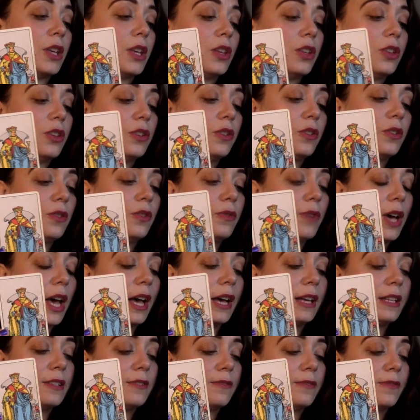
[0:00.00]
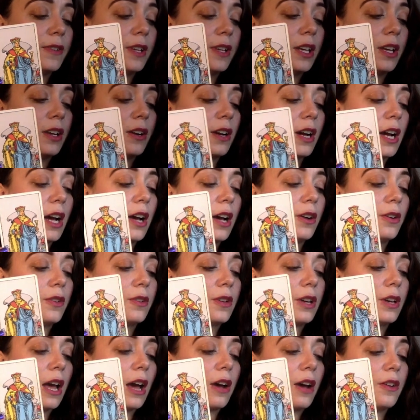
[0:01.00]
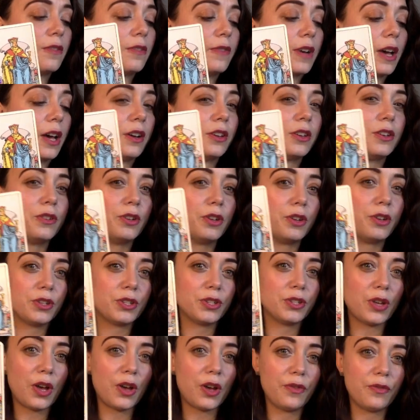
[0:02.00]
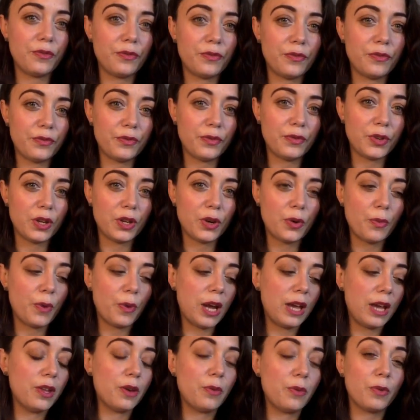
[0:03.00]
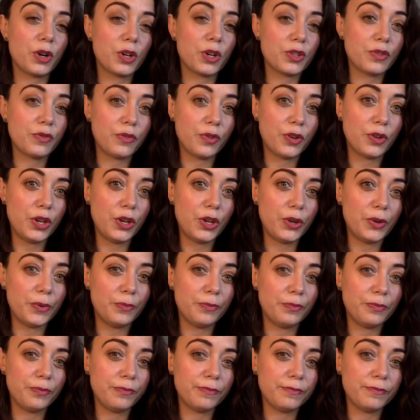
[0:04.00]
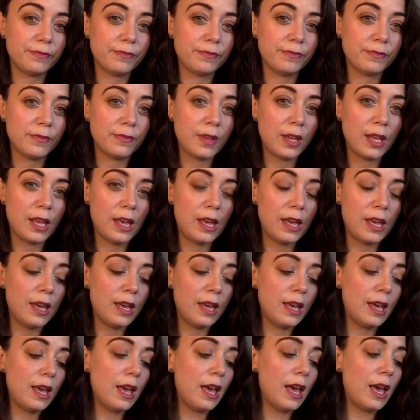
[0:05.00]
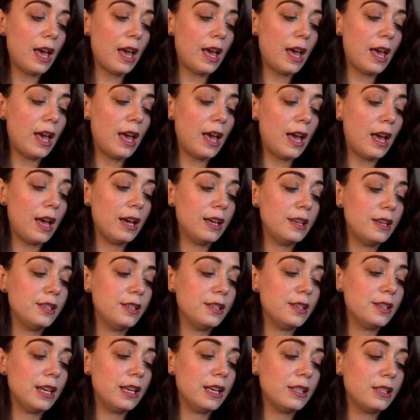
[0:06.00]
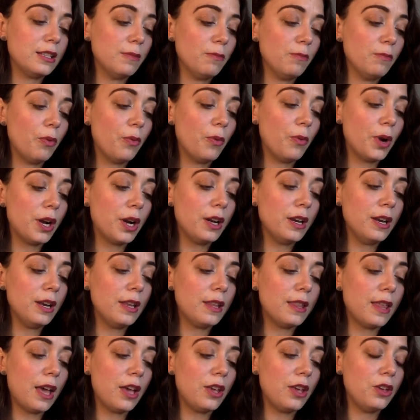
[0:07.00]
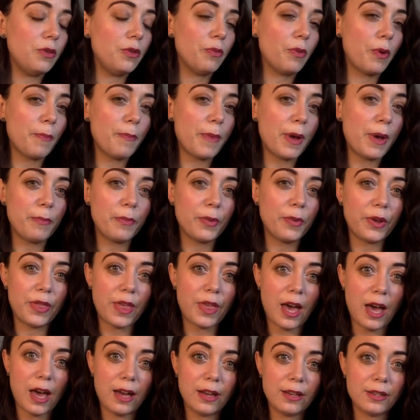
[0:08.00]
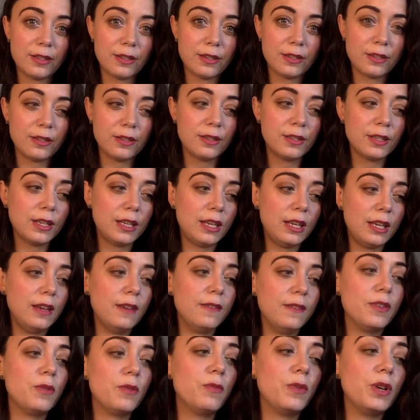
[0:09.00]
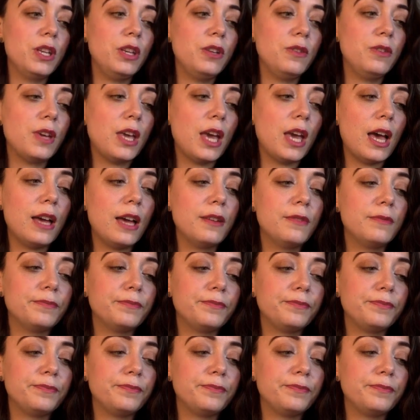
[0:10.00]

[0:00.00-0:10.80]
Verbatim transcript: You've had to figure out how to value yourself in a way that works for you. And it's important that you remember that even when you get